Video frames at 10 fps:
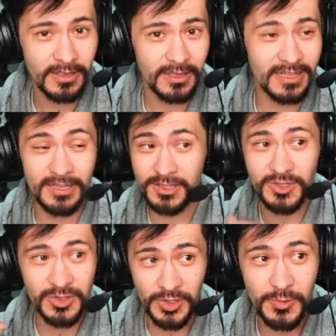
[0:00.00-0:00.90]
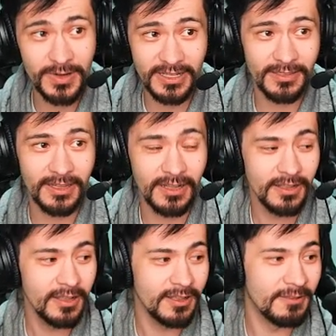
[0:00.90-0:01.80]
It doesn't do anything.
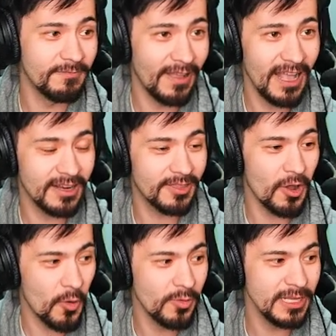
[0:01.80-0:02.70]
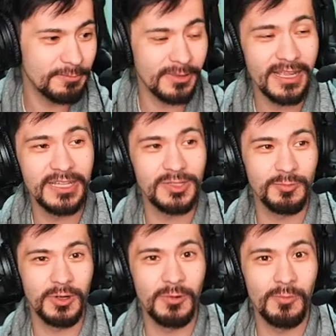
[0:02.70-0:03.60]
In fact, the only place
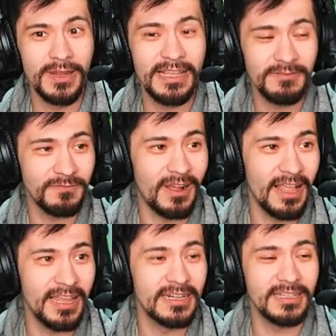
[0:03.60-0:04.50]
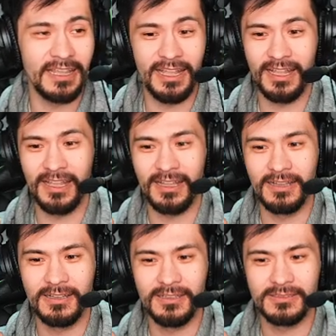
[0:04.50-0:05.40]
where we can find
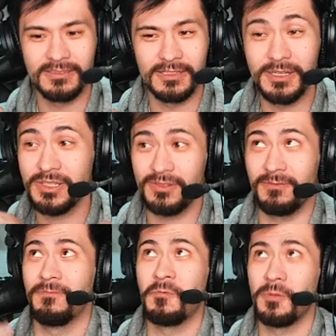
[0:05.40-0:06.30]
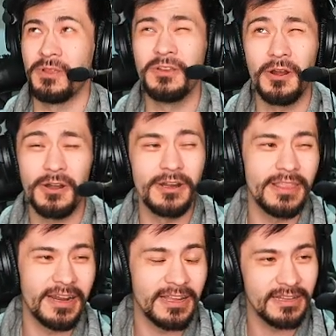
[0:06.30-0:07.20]
at least for the guard
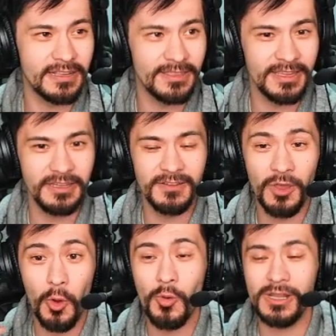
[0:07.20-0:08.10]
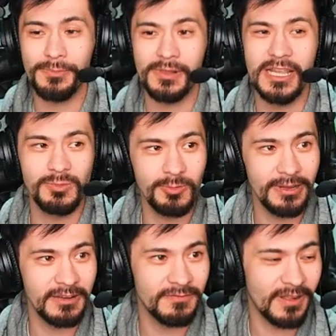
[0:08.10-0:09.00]
that I can think of, the only place where we
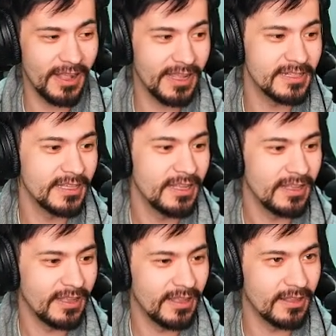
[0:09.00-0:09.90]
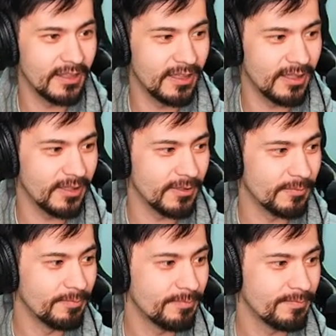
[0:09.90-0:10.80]
can find
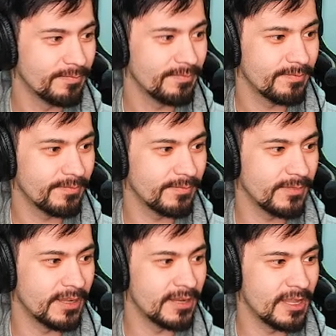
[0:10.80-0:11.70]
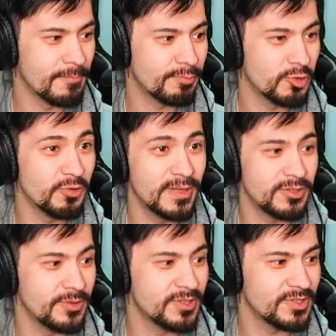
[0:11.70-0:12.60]
an improvement
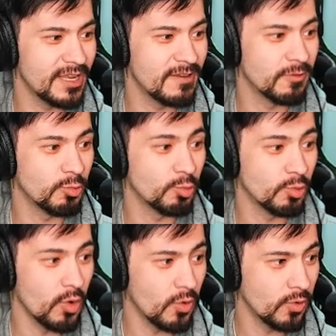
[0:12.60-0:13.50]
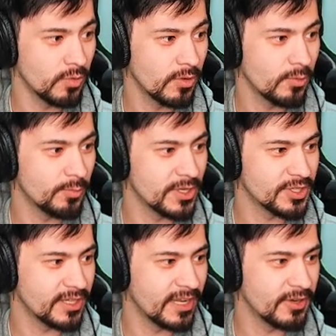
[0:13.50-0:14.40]
to the save roll, which again,